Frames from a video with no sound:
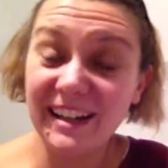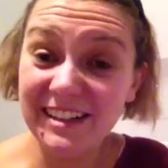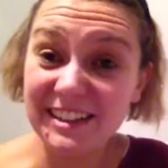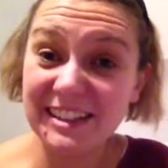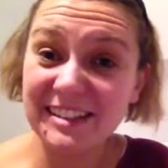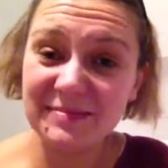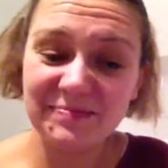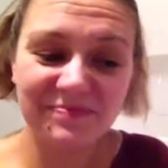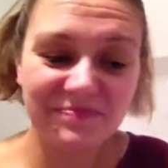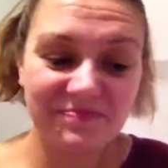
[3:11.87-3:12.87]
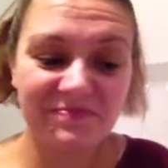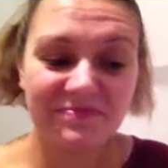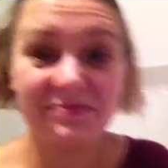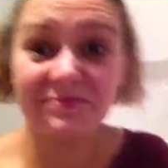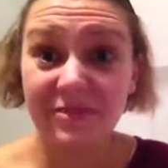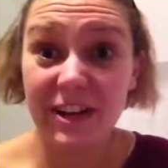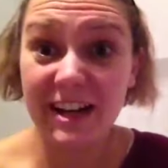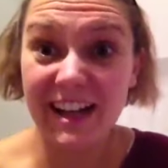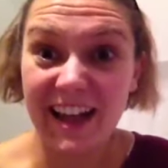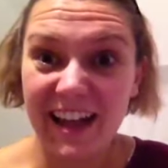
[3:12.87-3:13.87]
Italy.
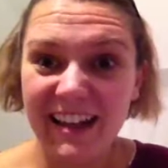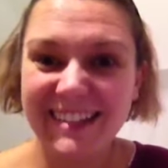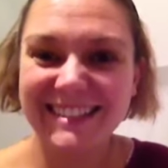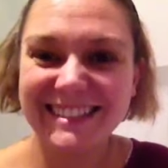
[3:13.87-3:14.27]
Funny, hey?